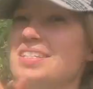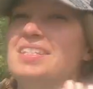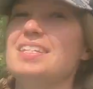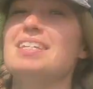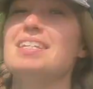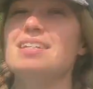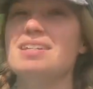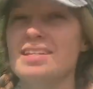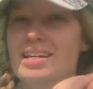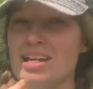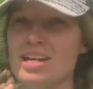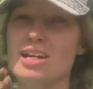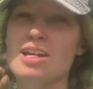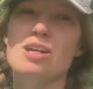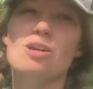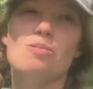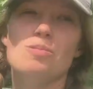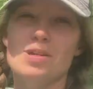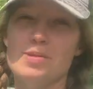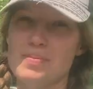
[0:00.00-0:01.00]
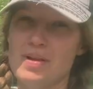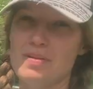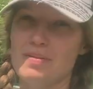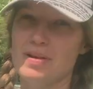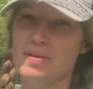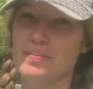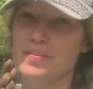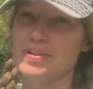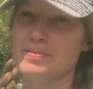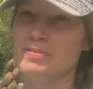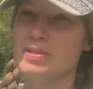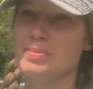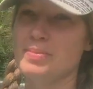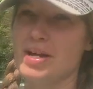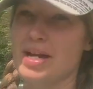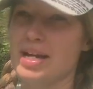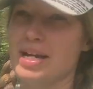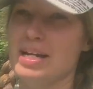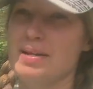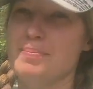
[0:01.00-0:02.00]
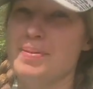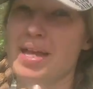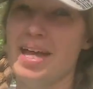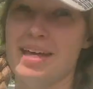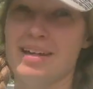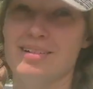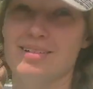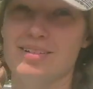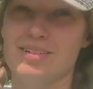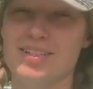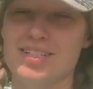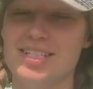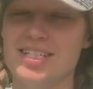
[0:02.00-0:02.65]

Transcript: in with my panels,